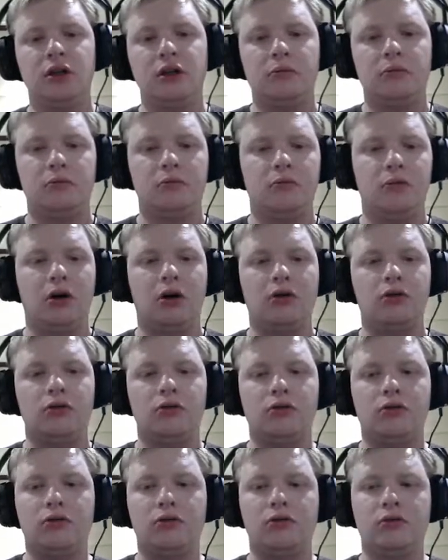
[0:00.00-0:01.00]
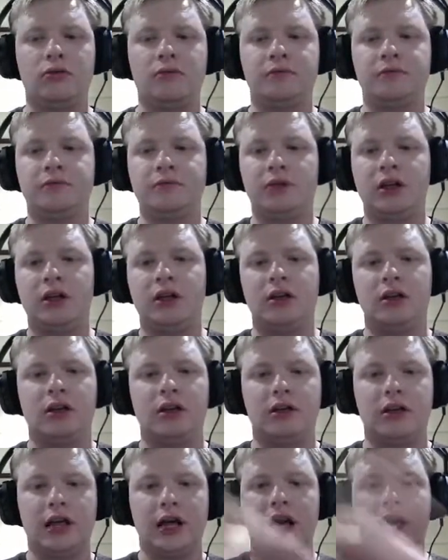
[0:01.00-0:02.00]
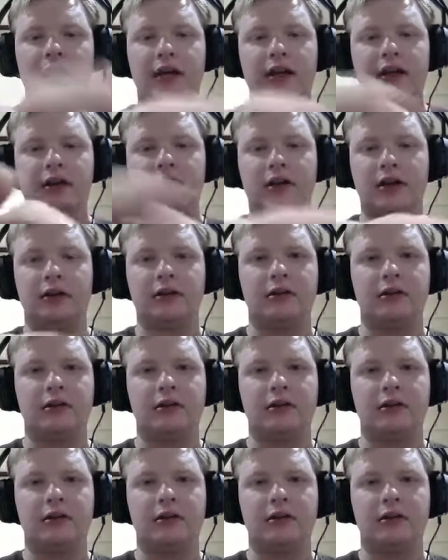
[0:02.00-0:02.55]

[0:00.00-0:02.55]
model that they had around